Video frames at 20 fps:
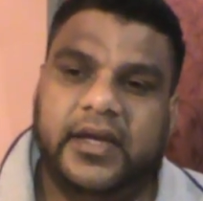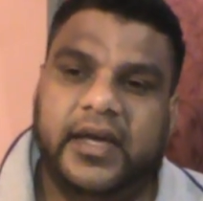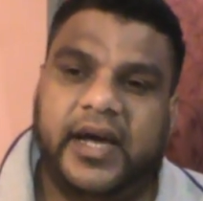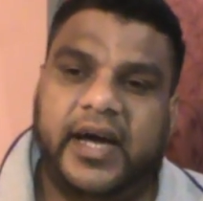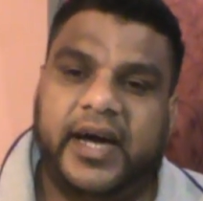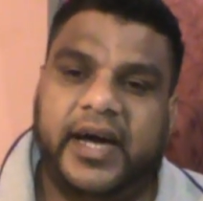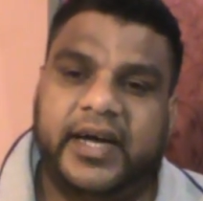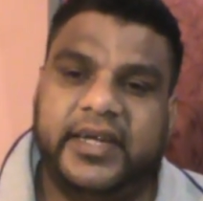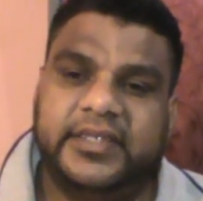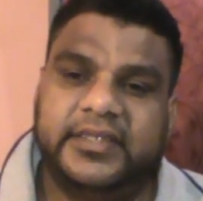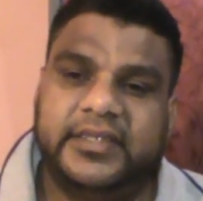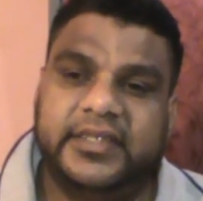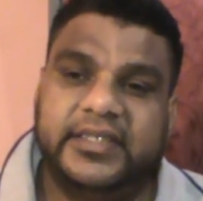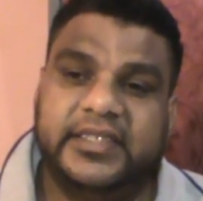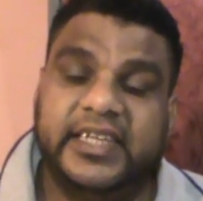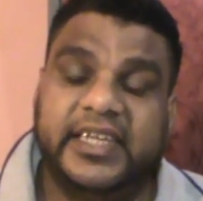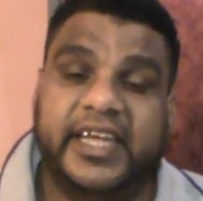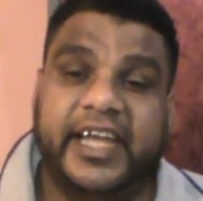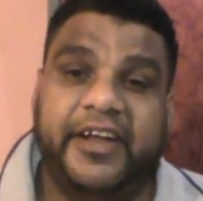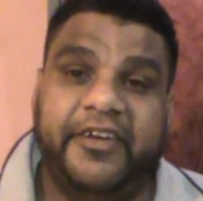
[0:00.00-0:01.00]
And
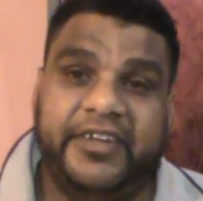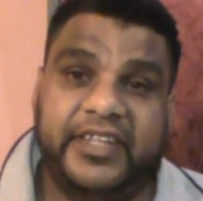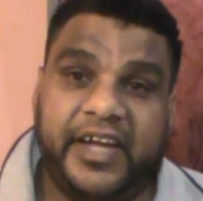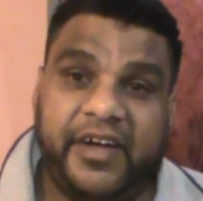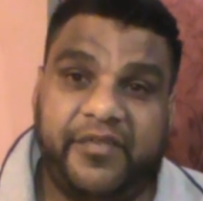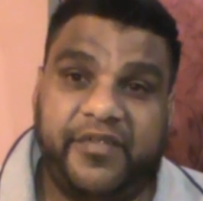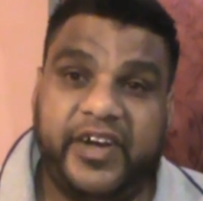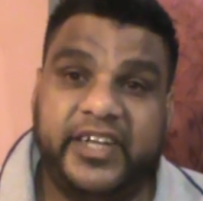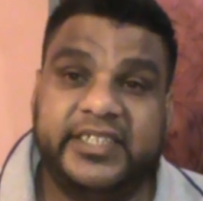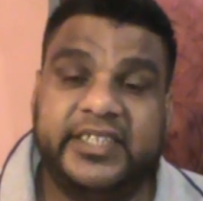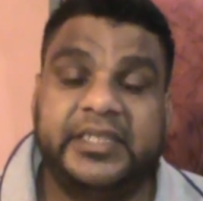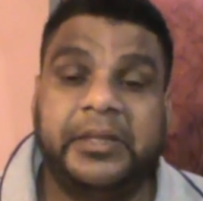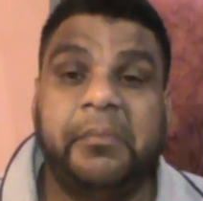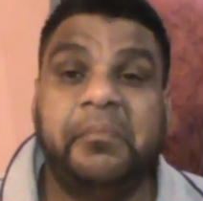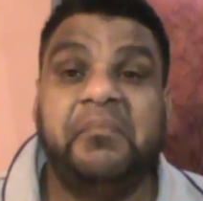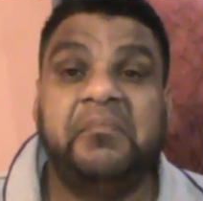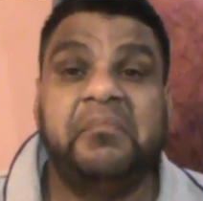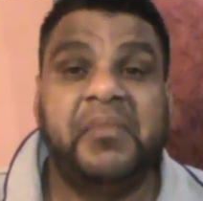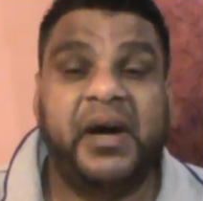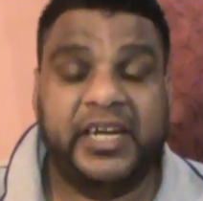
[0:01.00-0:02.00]
they carry that van and they
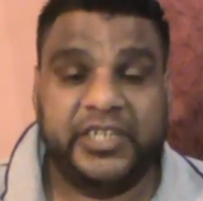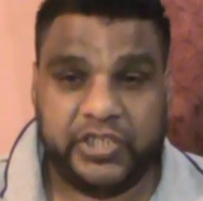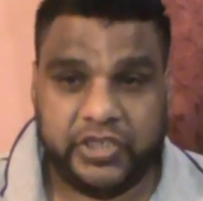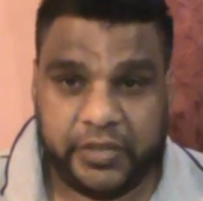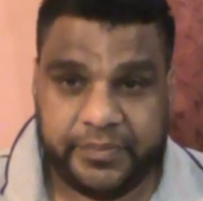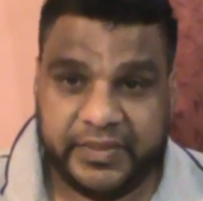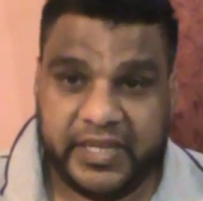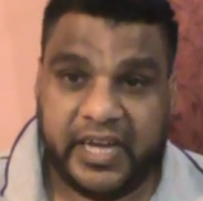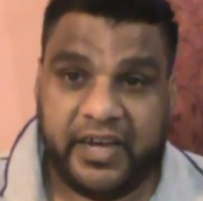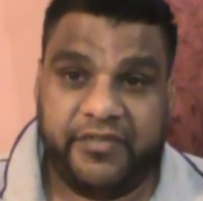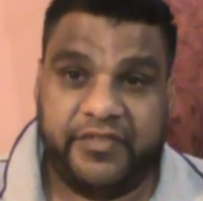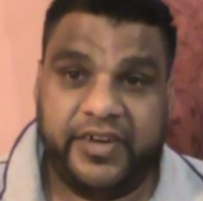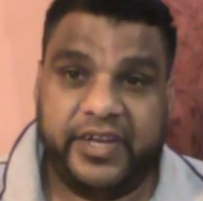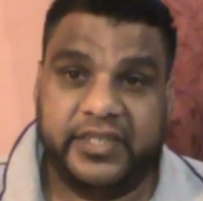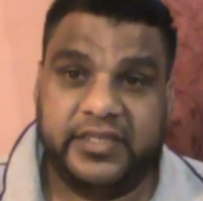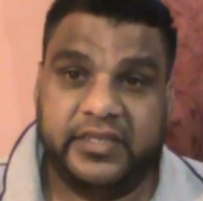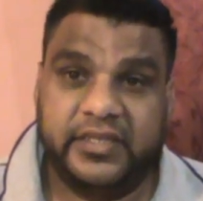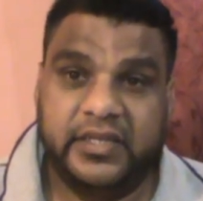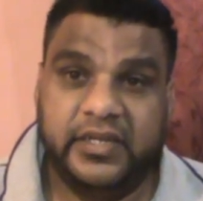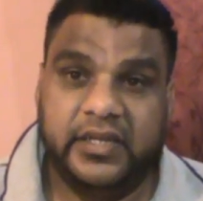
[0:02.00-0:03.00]
mash up that
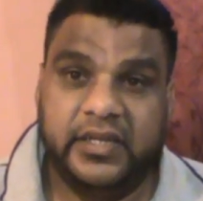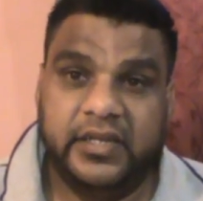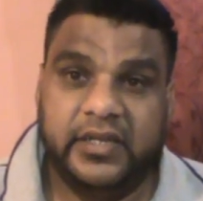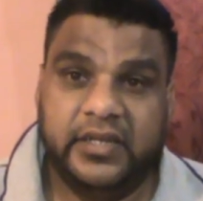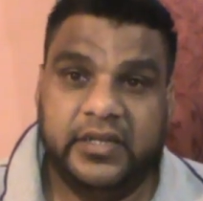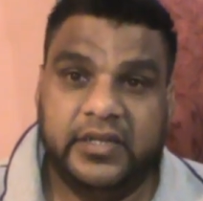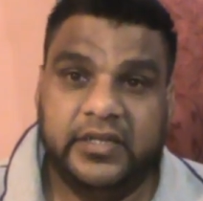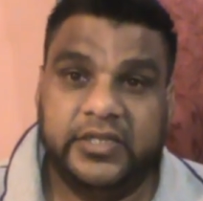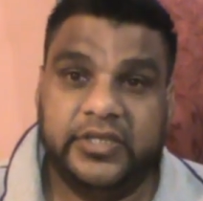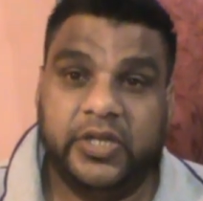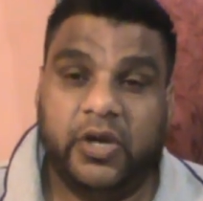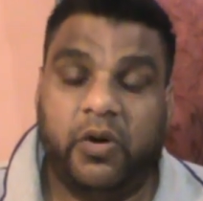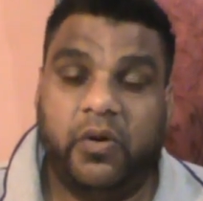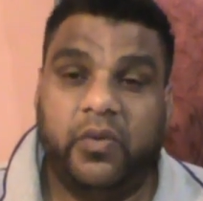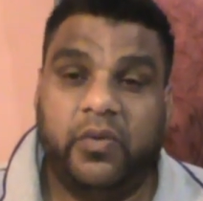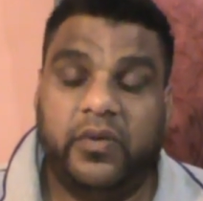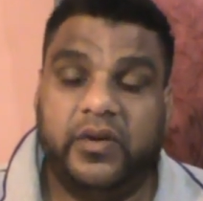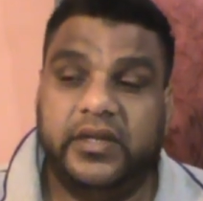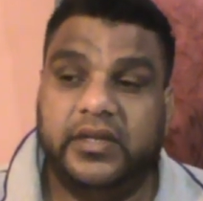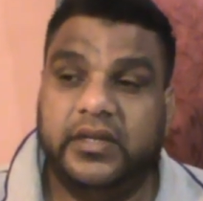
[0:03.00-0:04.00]
van. Now,